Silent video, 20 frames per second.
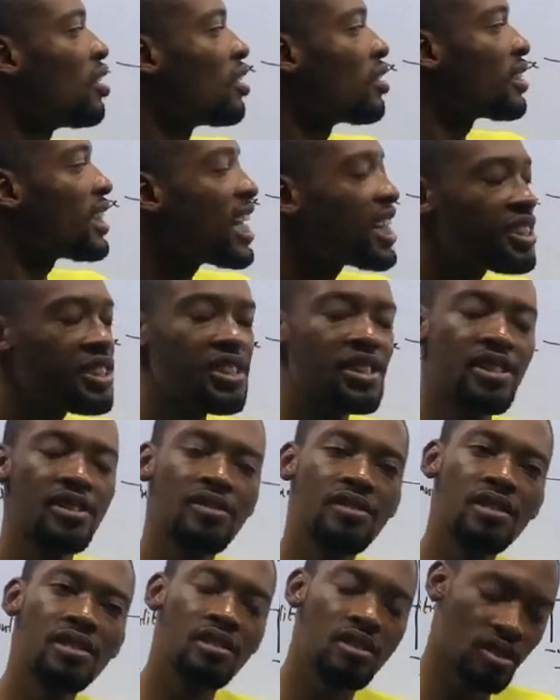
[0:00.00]
30
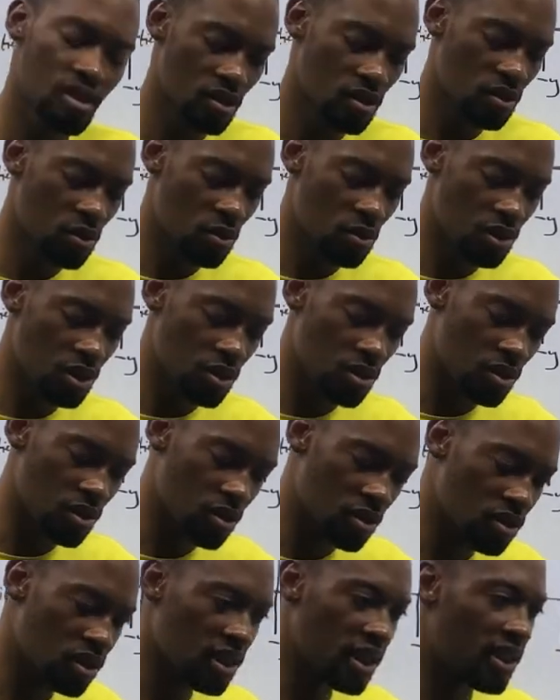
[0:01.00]
degrees to the
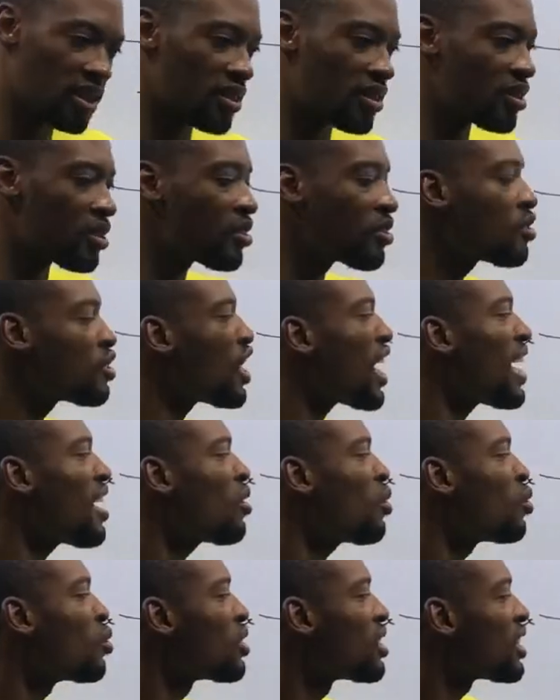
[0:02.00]
horizontal. So
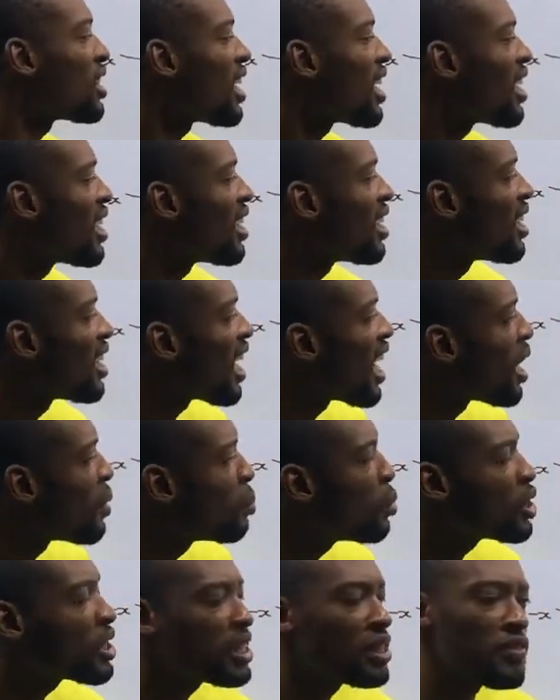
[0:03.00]
angles are
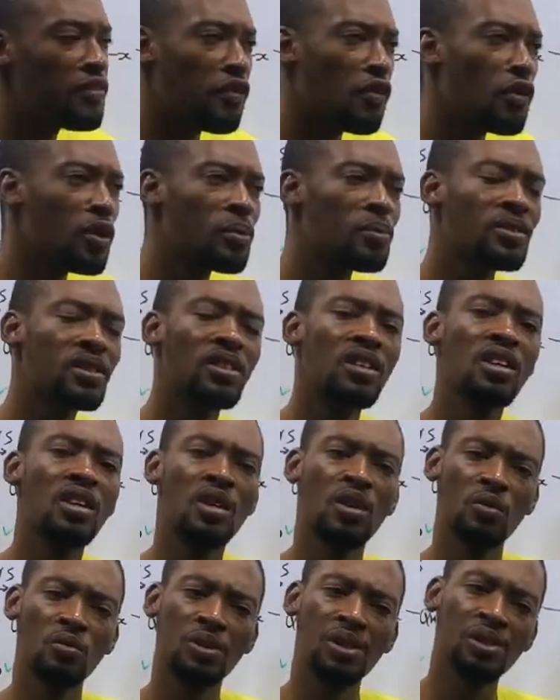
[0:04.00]
mostly formed
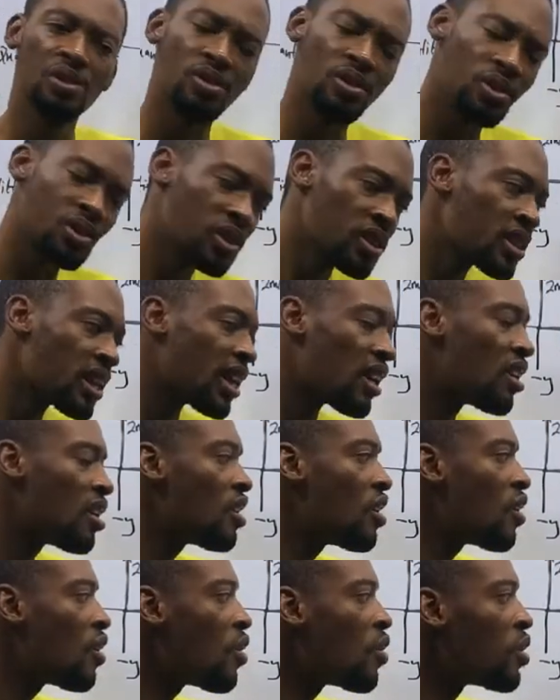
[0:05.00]
with the horizontal
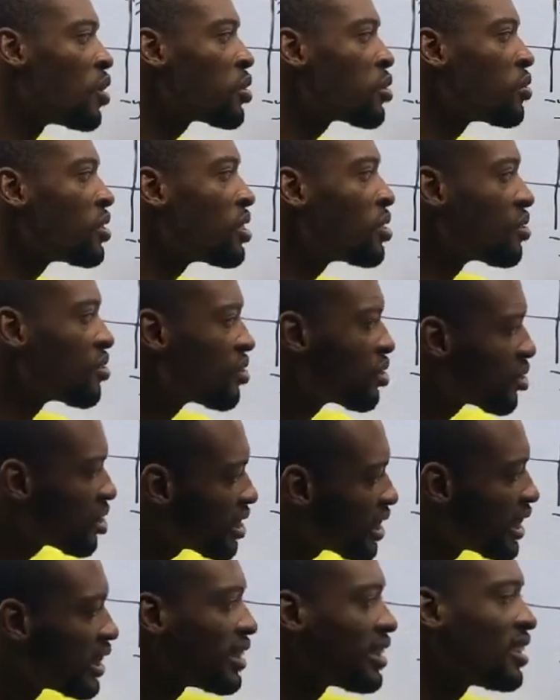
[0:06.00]
or to the
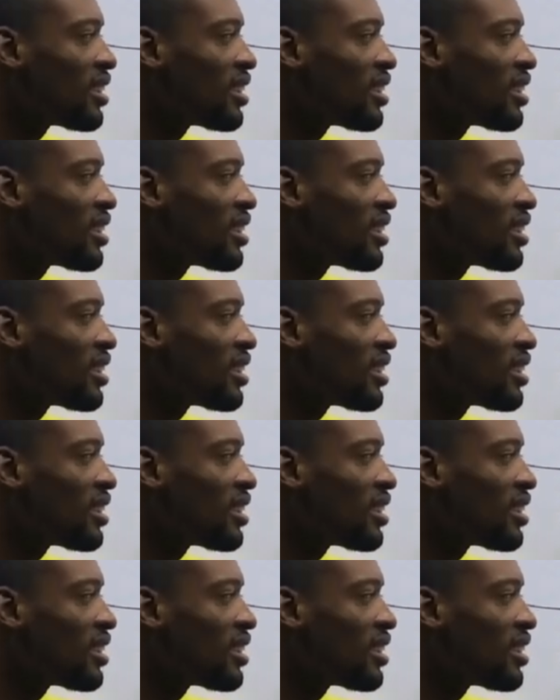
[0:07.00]
horizontal.